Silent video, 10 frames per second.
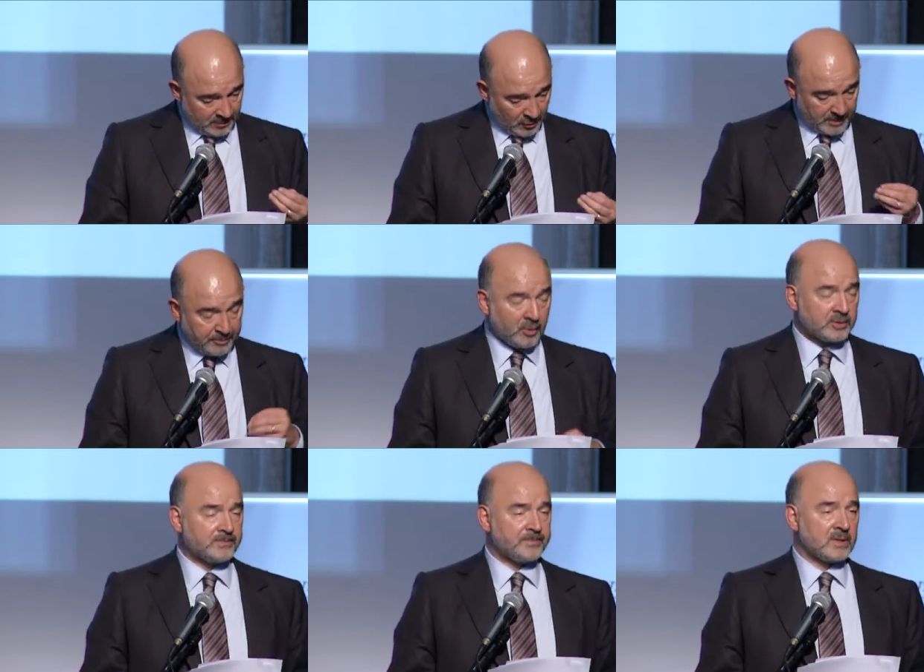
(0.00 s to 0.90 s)
The
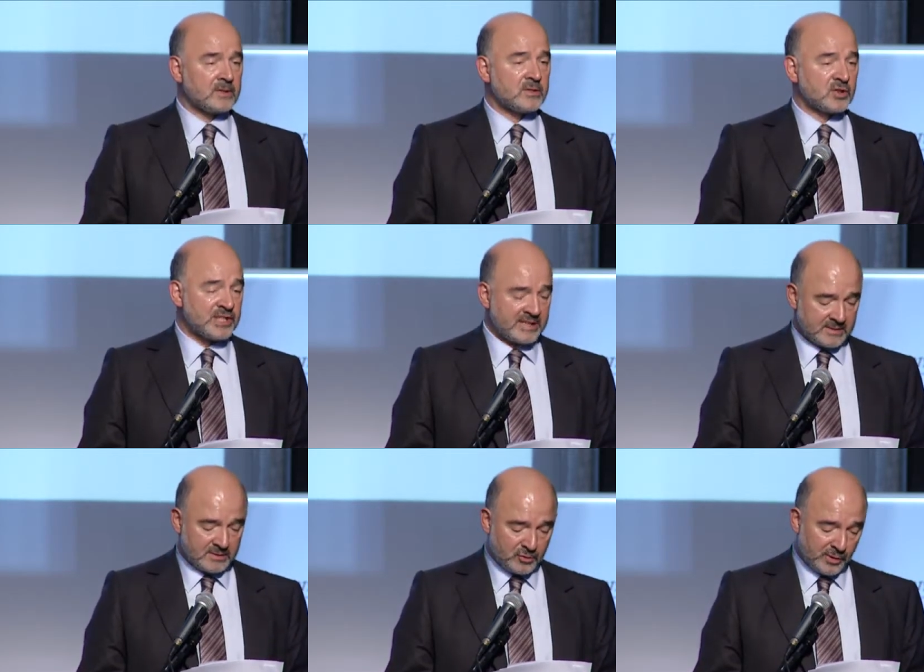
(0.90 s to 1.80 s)
report
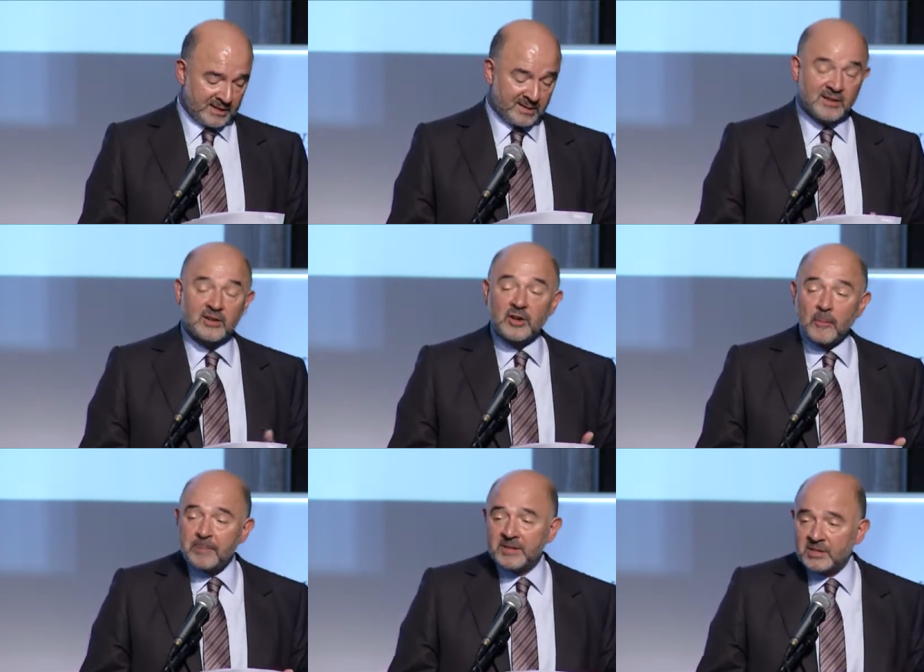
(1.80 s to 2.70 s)
suggests creating
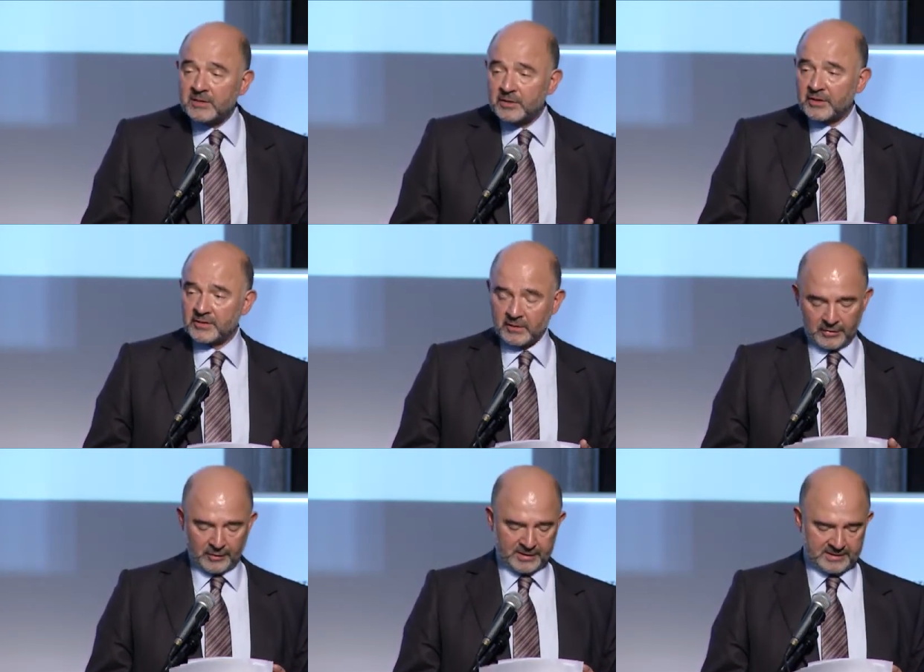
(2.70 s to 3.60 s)
competitiveness
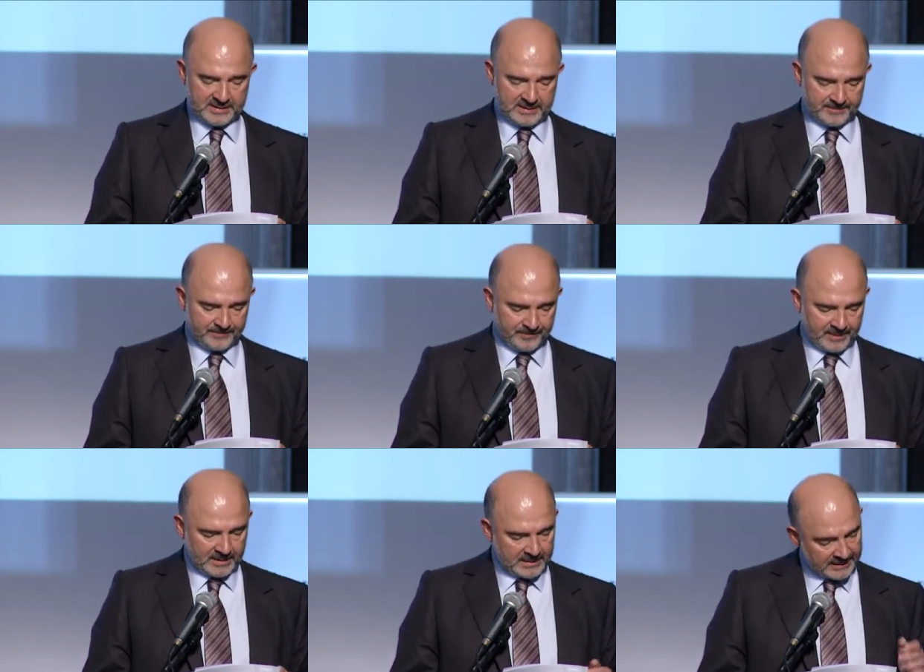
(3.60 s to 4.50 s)
authorities.
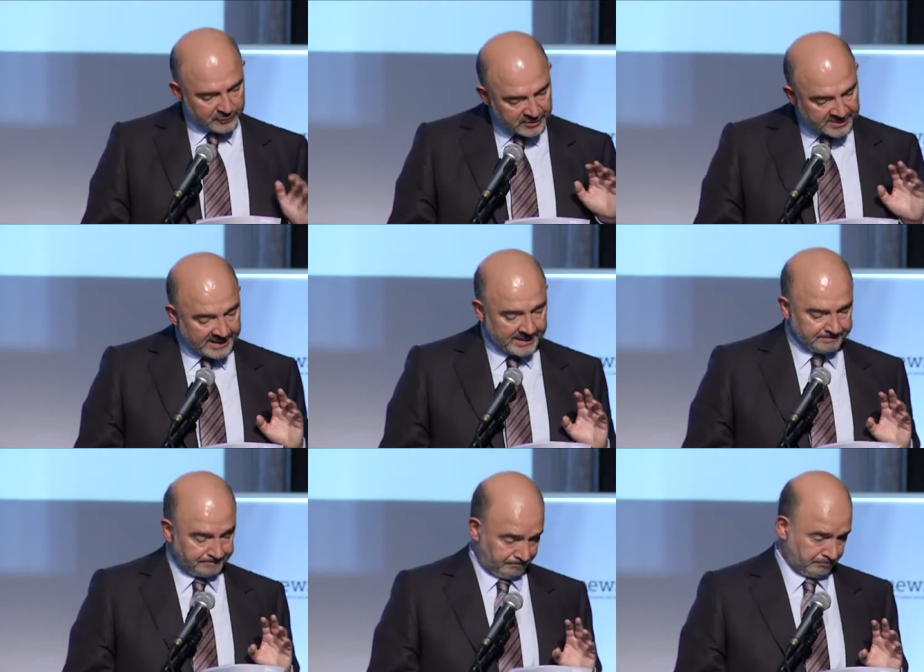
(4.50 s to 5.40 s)
I have to say
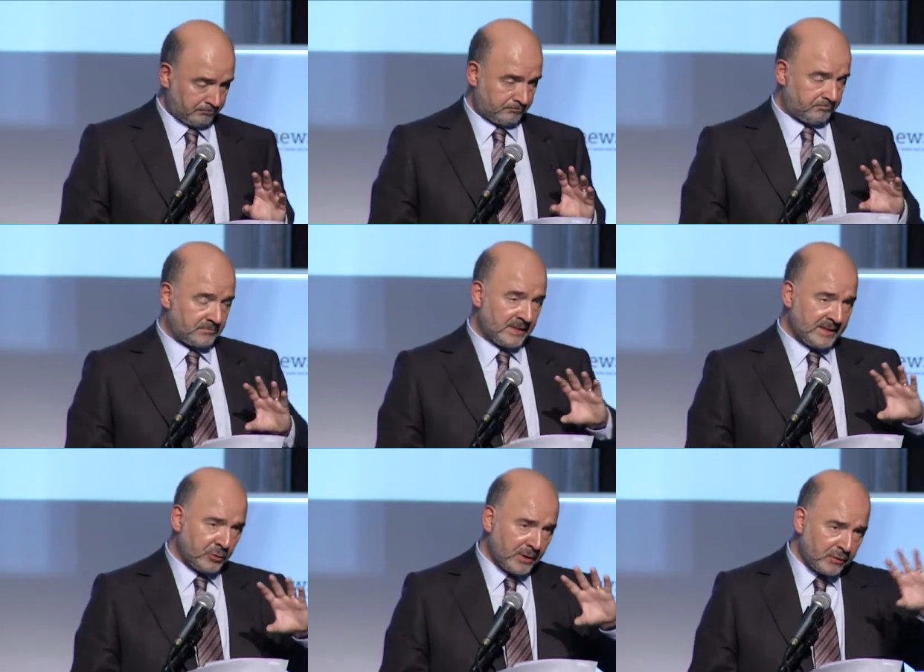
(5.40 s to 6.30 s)

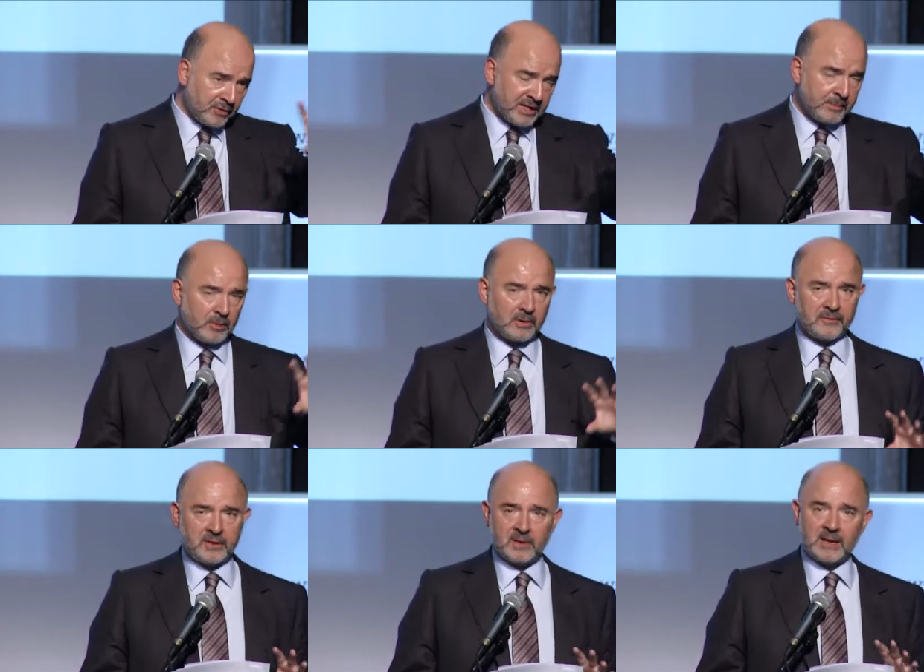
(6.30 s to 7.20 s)
that around the table
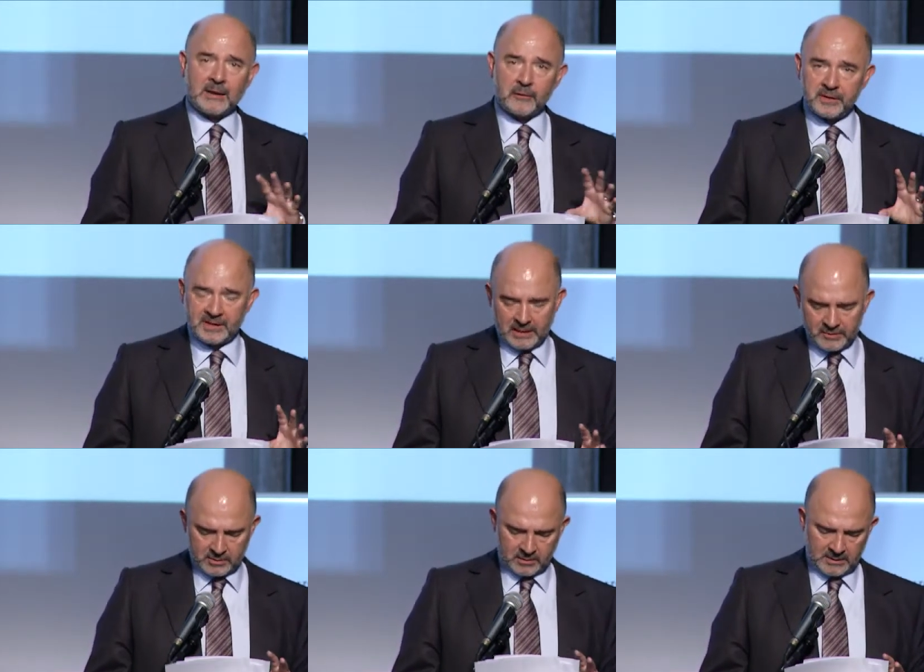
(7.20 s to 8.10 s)
of the ECOFIN
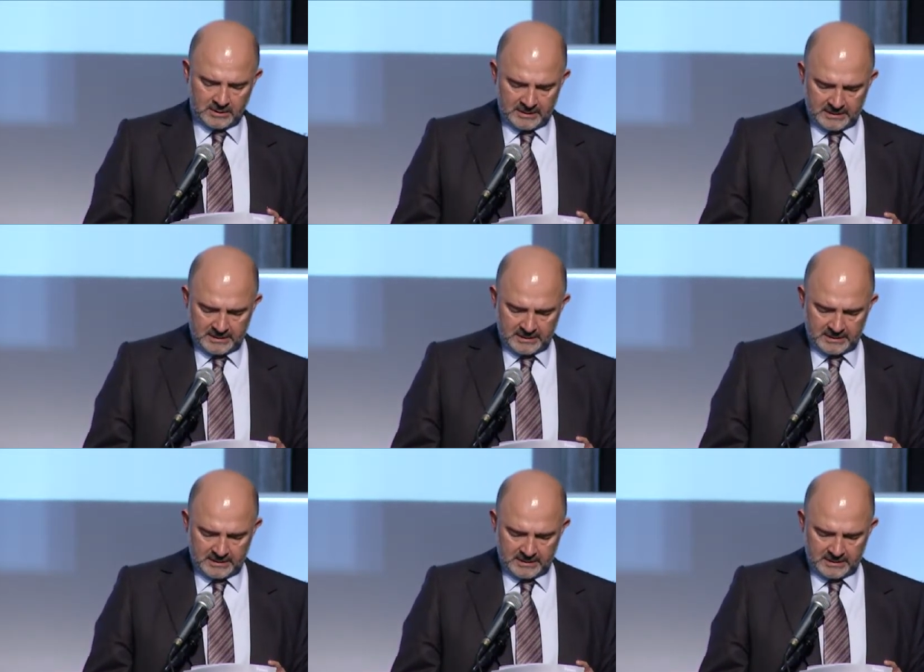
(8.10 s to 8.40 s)
Council,